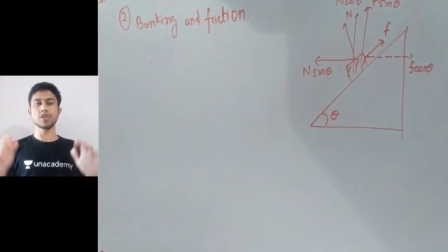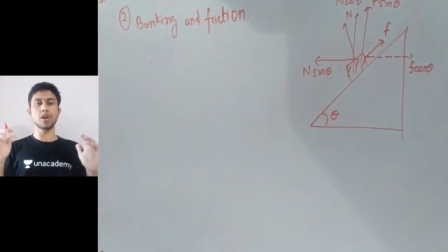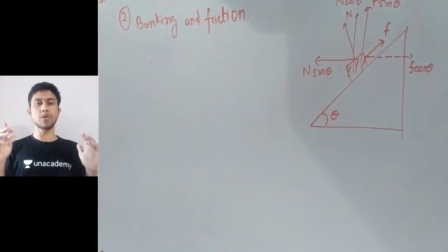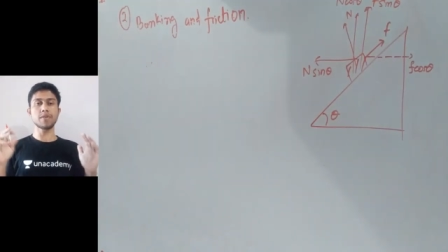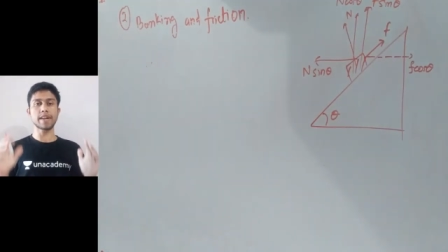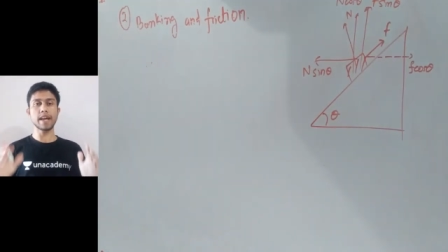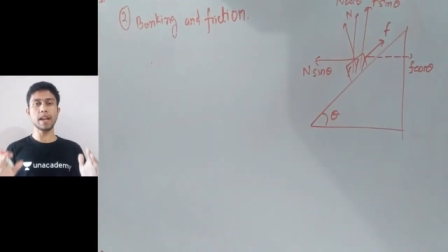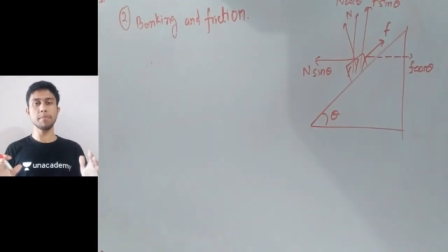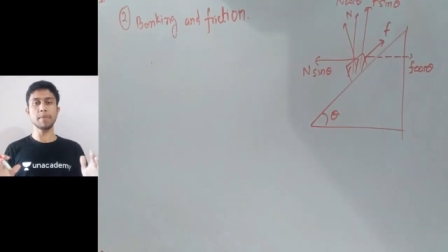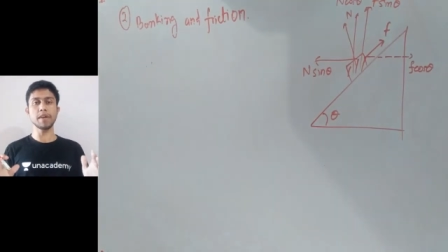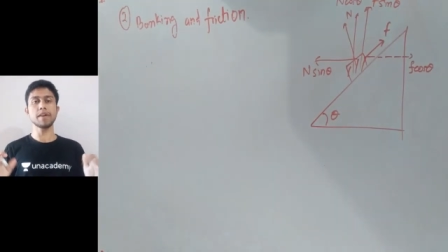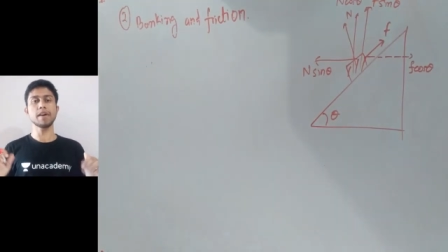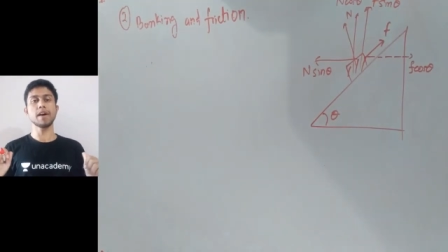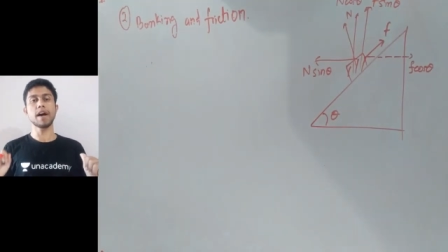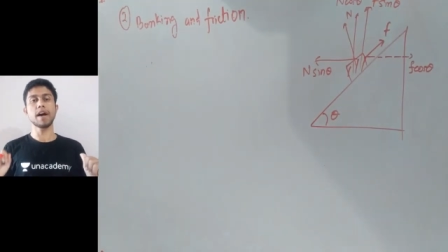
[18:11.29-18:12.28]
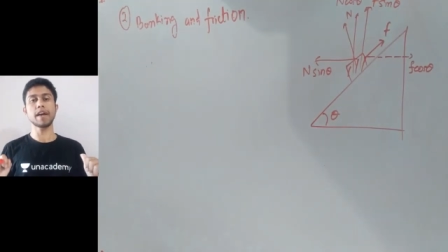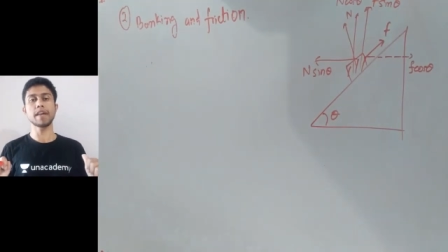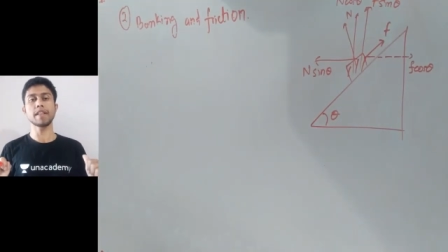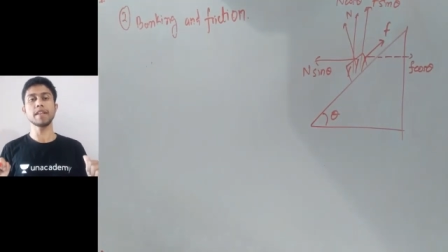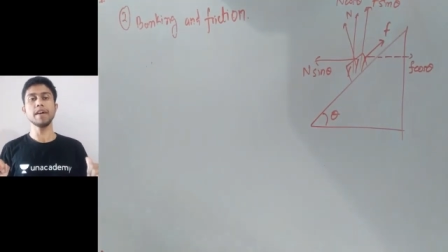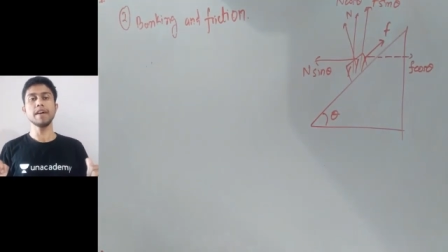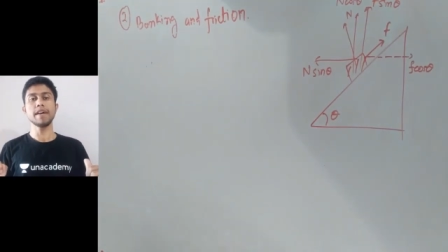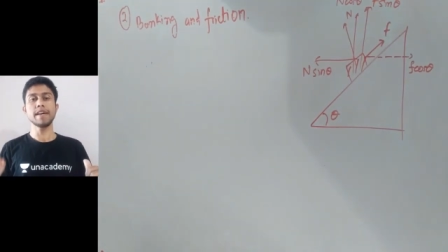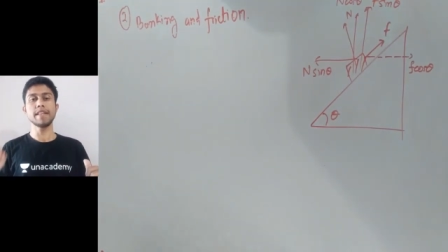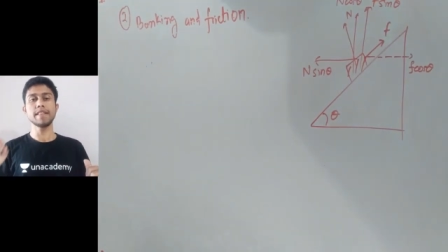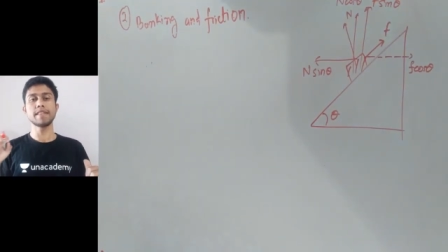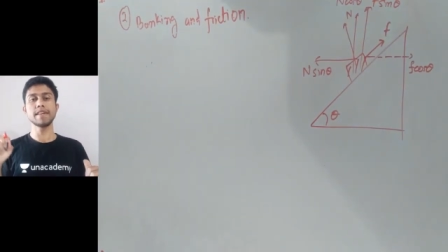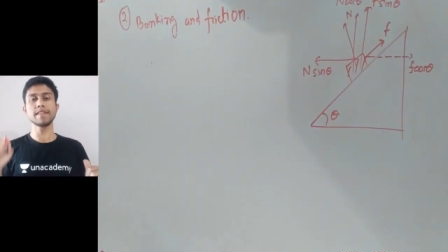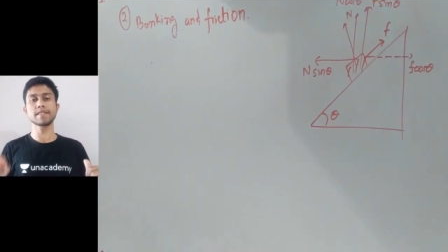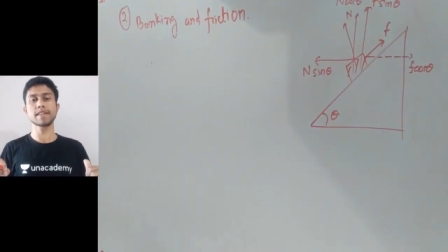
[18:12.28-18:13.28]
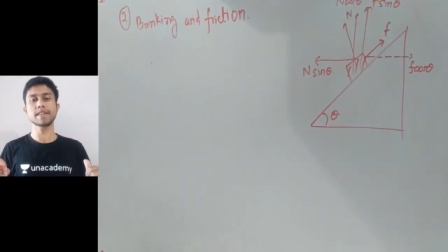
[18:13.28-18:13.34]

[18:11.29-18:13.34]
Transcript: So now tell me again, in